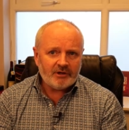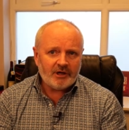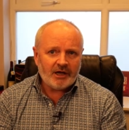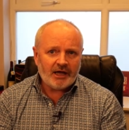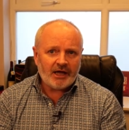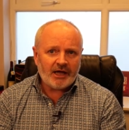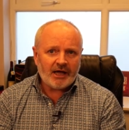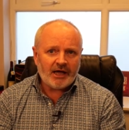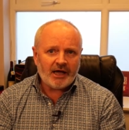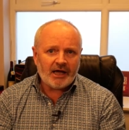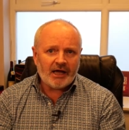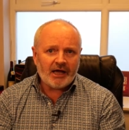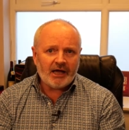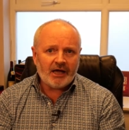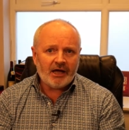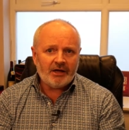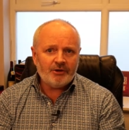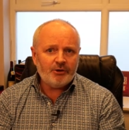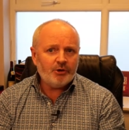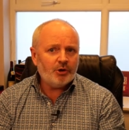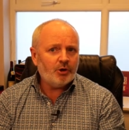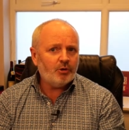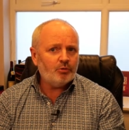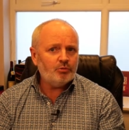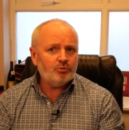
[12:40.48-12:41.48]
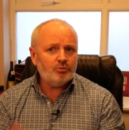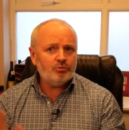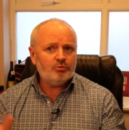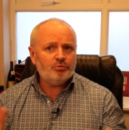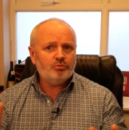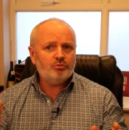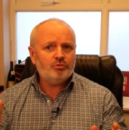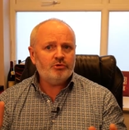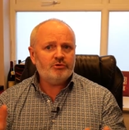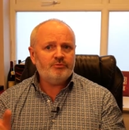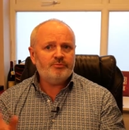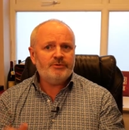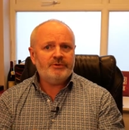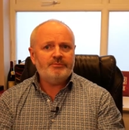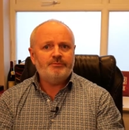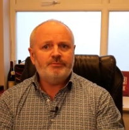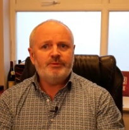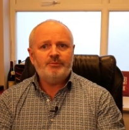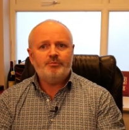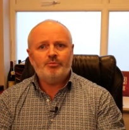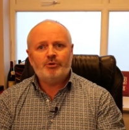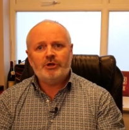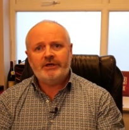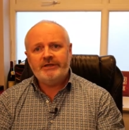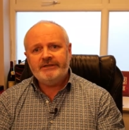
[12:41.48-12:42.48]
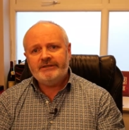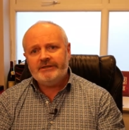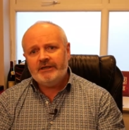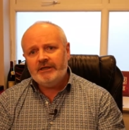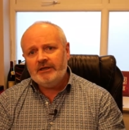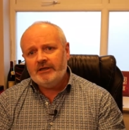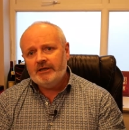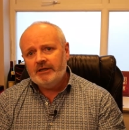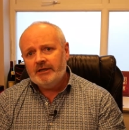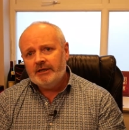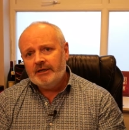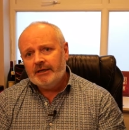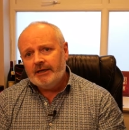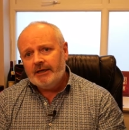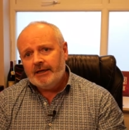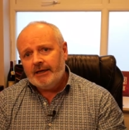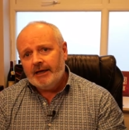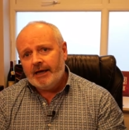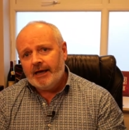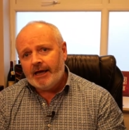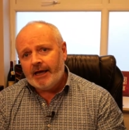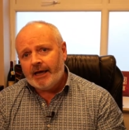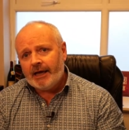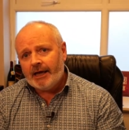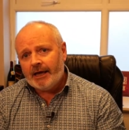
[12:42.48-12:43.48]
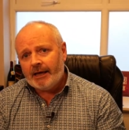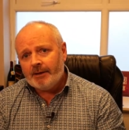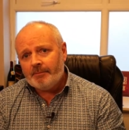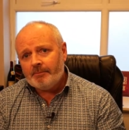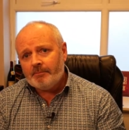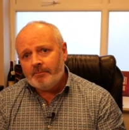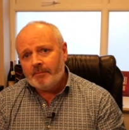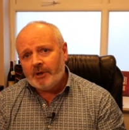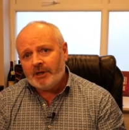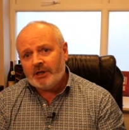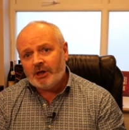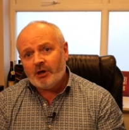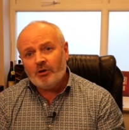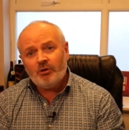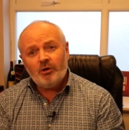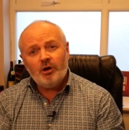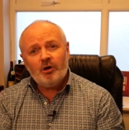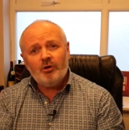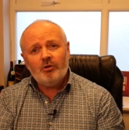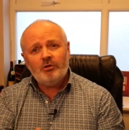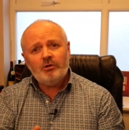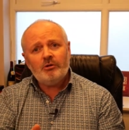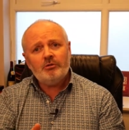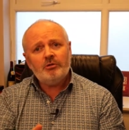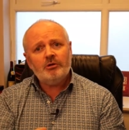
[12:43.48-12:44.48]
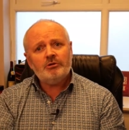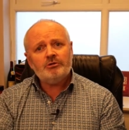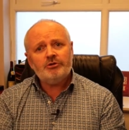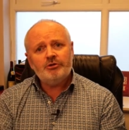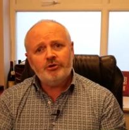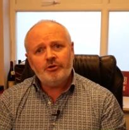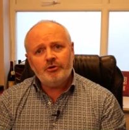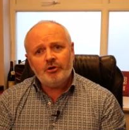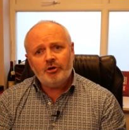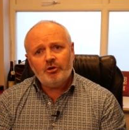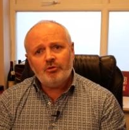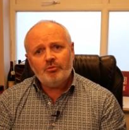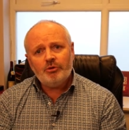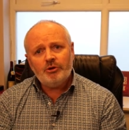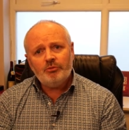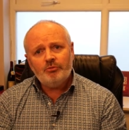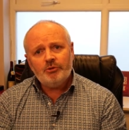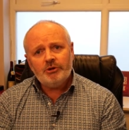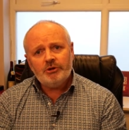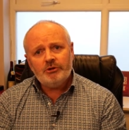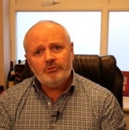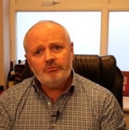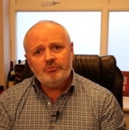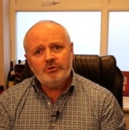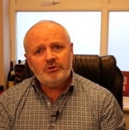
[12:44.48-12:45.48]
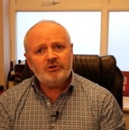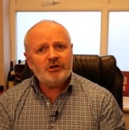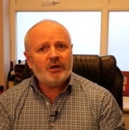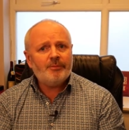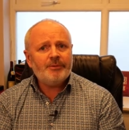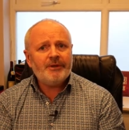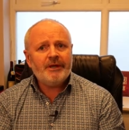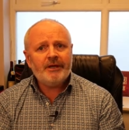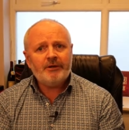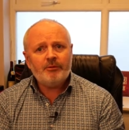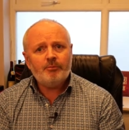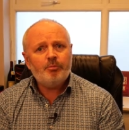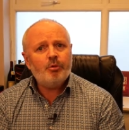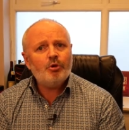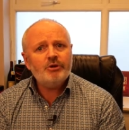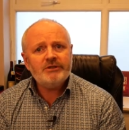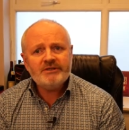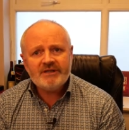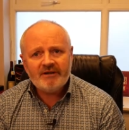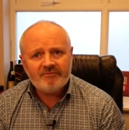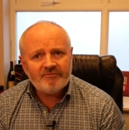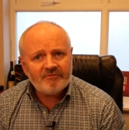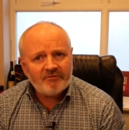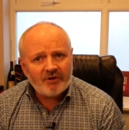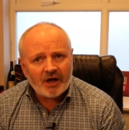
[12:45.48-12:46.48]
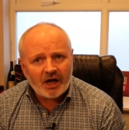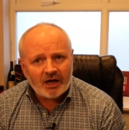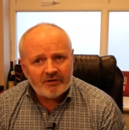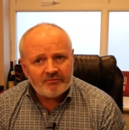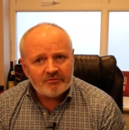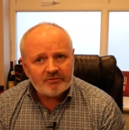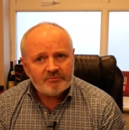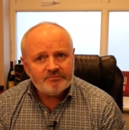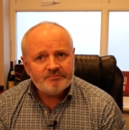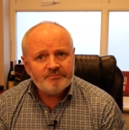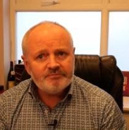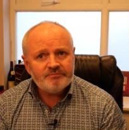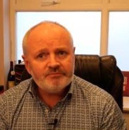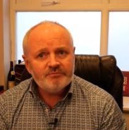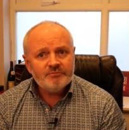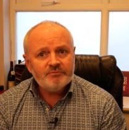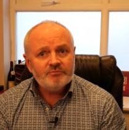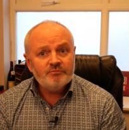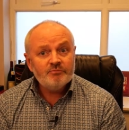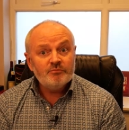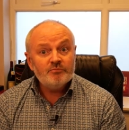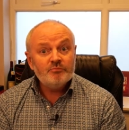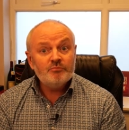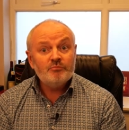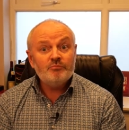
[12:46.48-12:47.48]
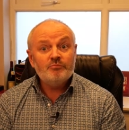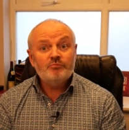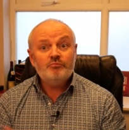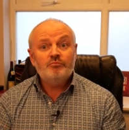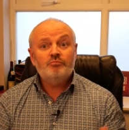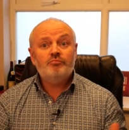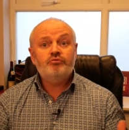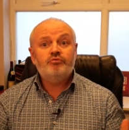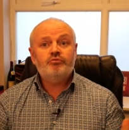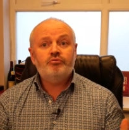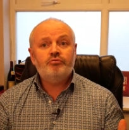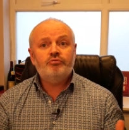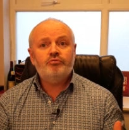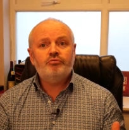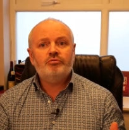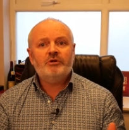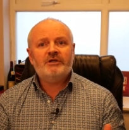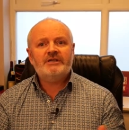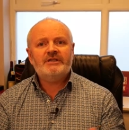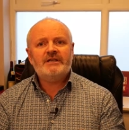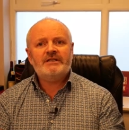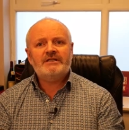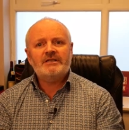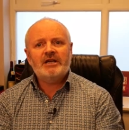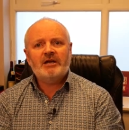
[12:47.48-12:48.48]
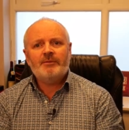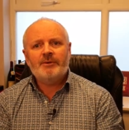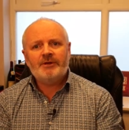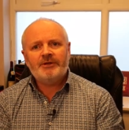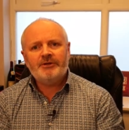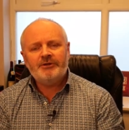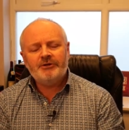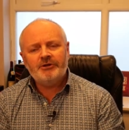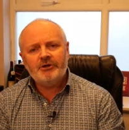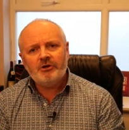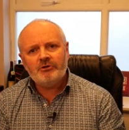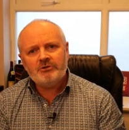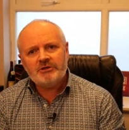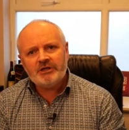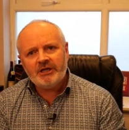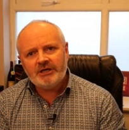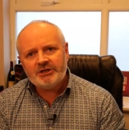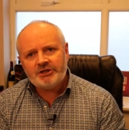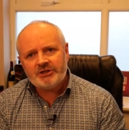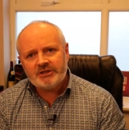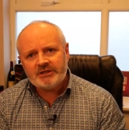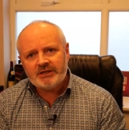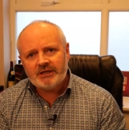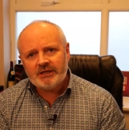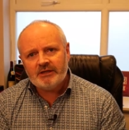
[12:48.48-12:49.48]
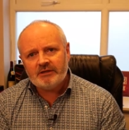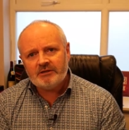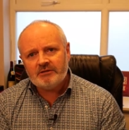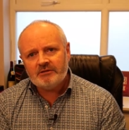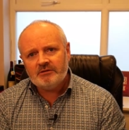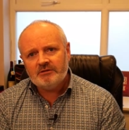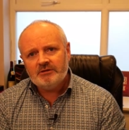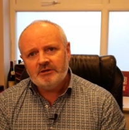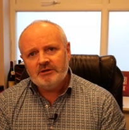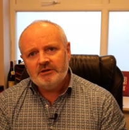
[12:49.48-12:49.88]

and you go, ooh, it's a bit pricey, and they go, oh no, look, no, we'll drop it down to 0.75. What does that say about their negotiation skills?